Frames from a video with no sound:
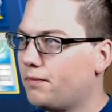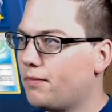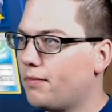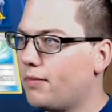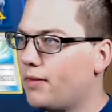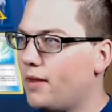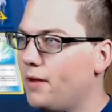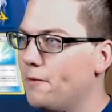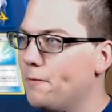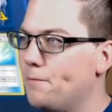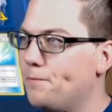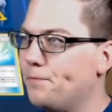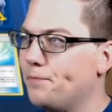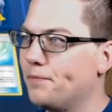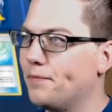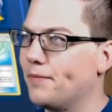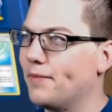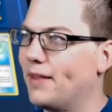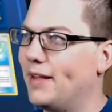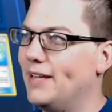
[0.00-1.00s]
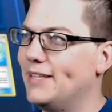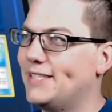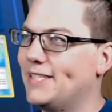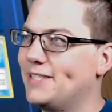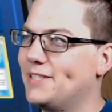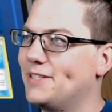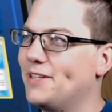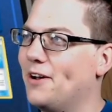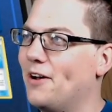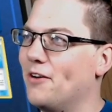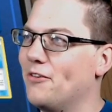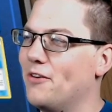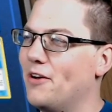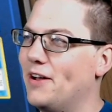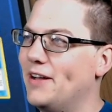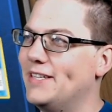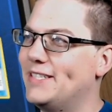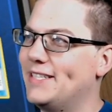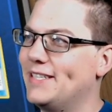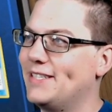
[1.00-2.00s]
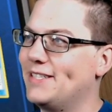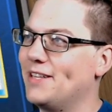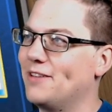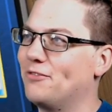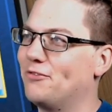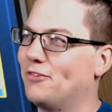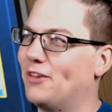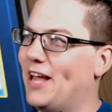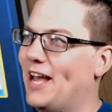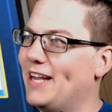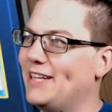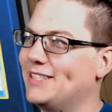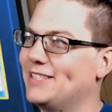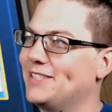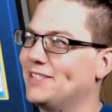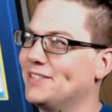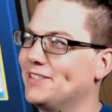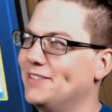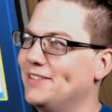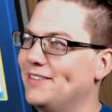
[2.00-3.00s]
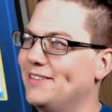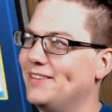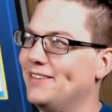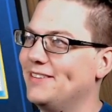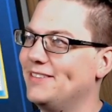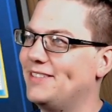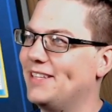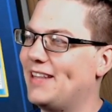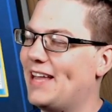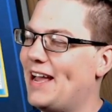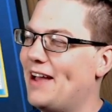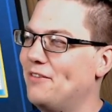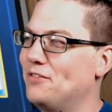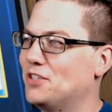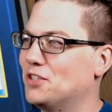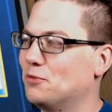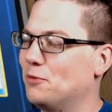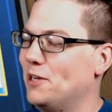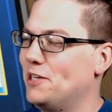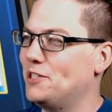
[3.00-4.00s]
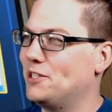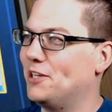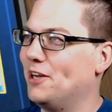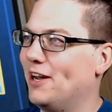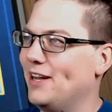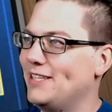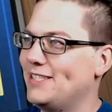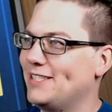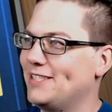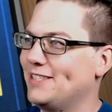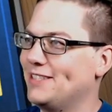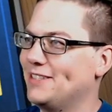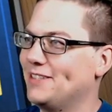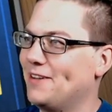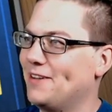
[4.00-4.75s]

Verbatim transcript: okay. Is this the flex? Do they have Switch Gust?